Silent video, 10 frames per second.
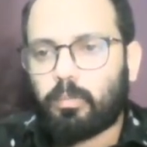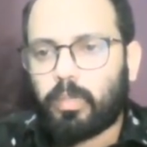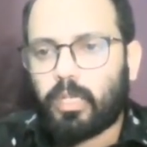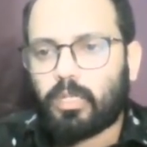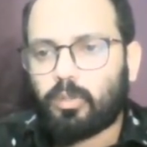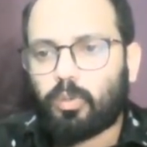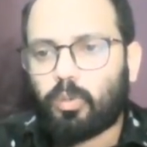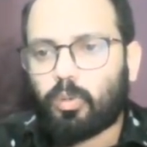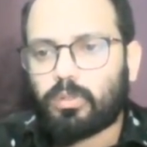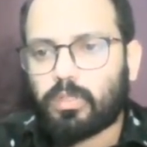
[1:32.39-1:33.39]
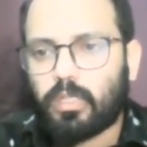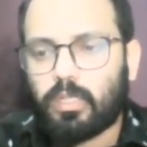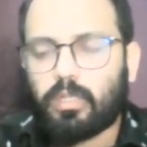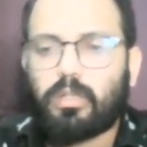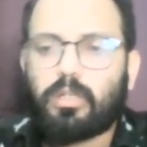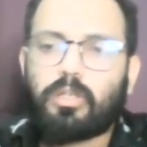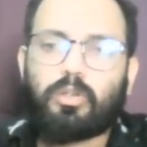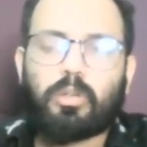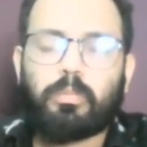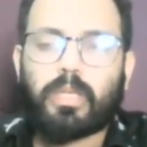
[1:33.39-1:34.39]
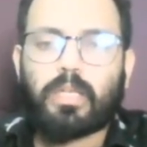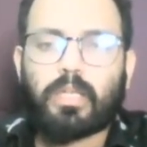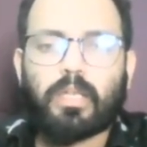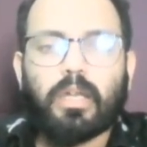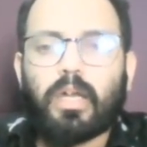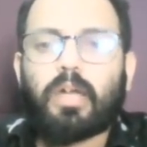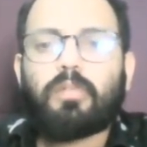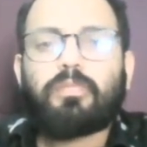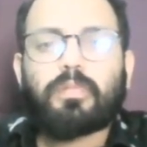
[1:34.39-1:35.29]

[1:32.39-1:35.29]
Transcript: B2O3 you will be getting. If